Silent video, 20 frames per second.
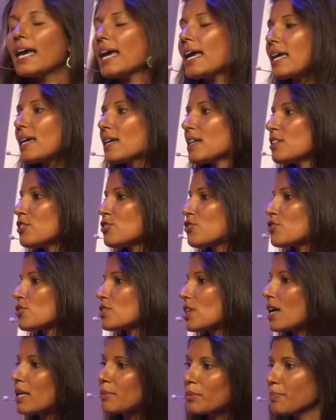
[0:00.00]
and
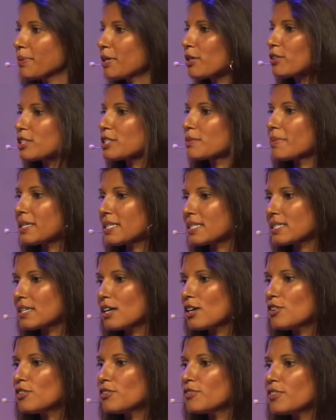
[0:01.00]
I'm a parent
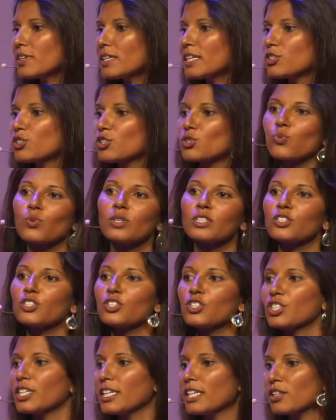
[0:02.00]
myself, and I just wanted to
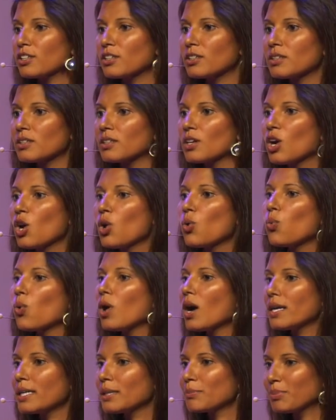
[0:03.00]
share
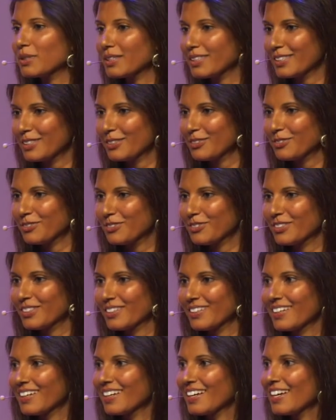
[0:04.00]
why I believe
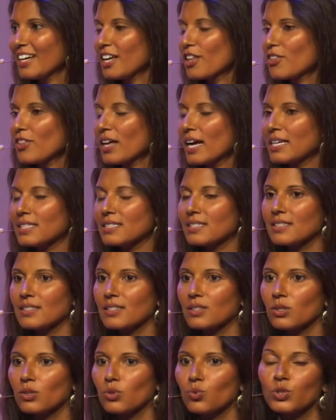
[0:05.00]
that
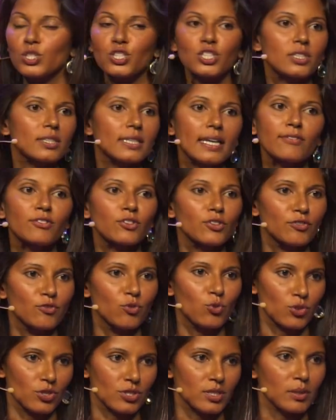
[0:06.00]
we should never
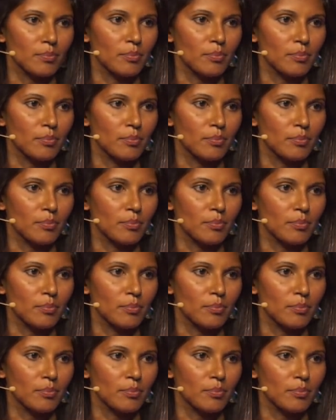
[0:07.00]
force an